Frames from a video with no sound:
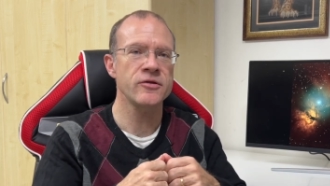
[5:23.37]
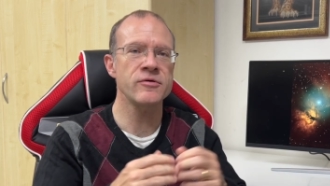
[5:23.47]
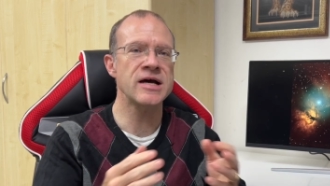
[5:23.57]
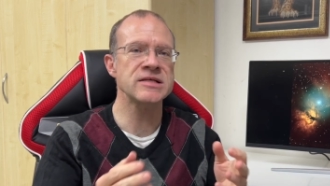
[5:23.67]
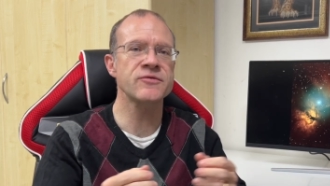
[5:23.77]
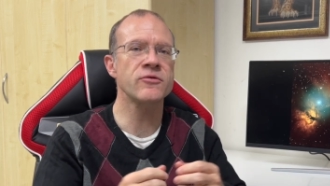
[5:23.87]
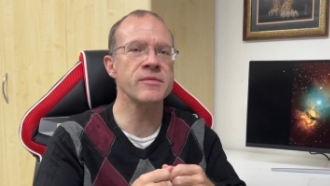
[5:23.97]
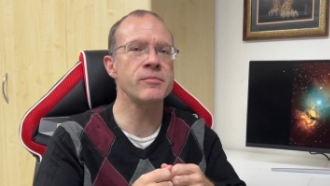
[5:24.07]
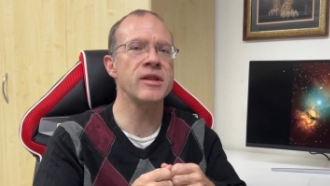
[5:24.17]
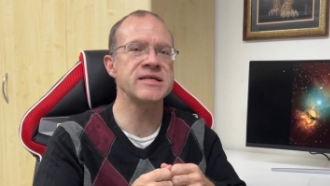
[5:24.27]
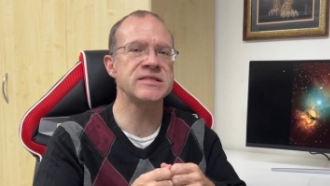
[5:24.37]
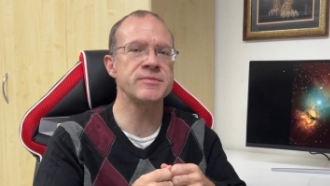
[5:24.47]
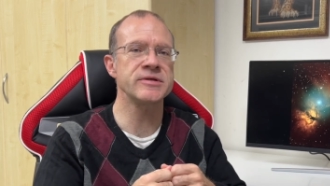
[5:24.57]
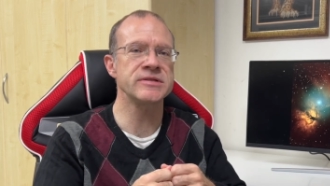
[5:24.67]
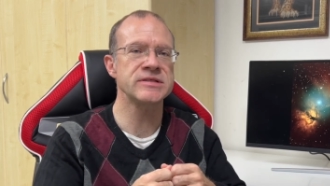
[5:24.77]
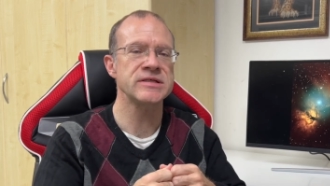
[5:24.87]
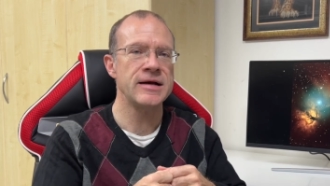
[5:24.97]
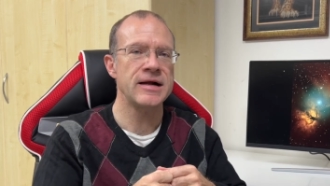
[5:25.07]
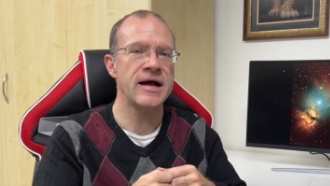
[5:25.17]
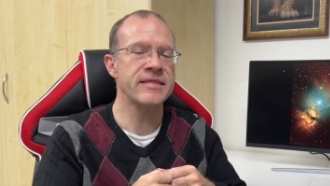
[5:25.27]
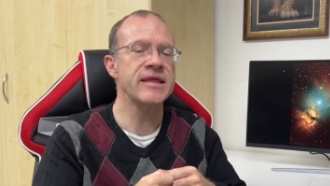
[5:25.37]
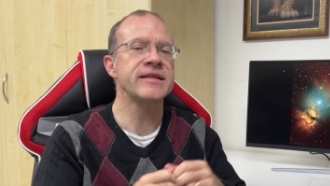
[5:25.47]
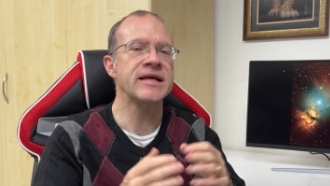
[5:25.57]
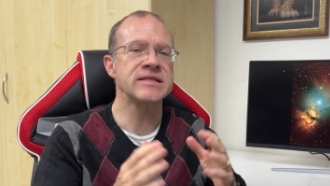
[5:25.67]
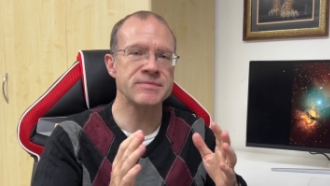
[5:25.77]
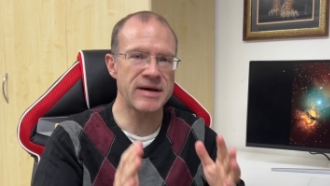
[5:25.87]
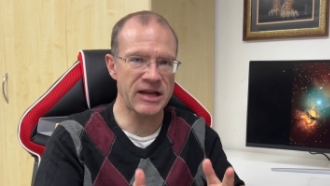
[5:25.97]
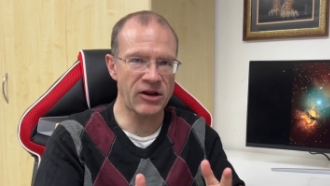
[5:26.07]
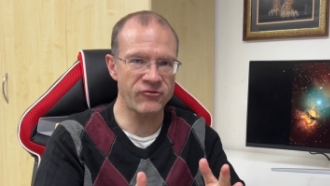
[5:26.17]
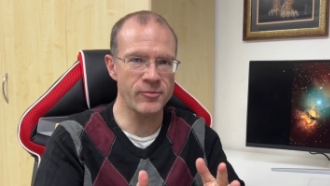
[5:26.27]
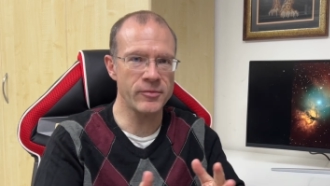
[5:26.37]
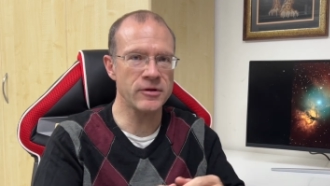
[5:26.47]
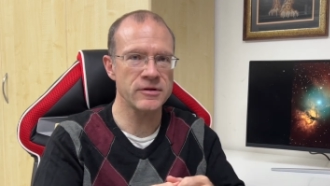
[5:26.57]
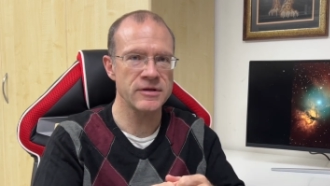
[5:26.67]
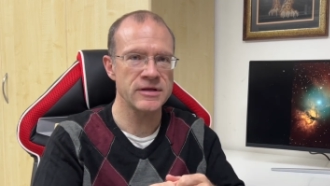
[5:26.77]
to ask for replacement. I think that's manageable.